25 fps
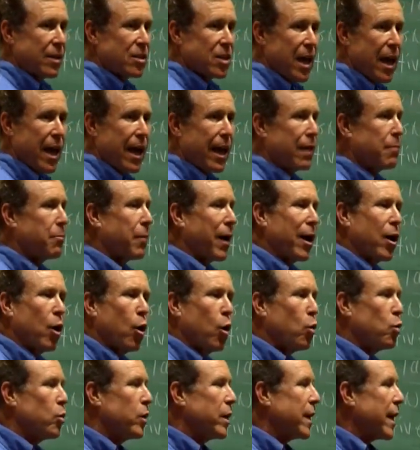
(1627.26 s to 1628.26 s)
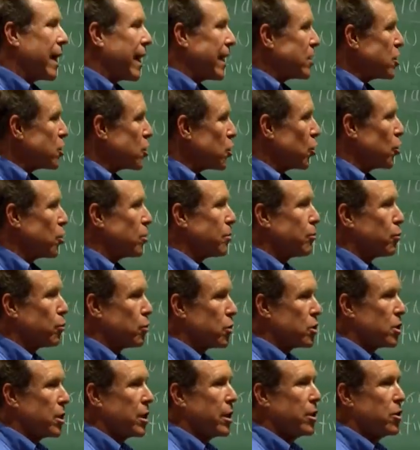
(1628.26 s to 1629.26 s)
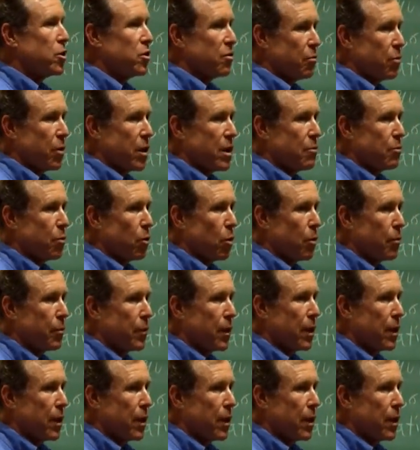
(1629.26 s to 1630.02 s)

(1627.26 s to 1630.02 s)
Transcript: had by only a certain percentage of people.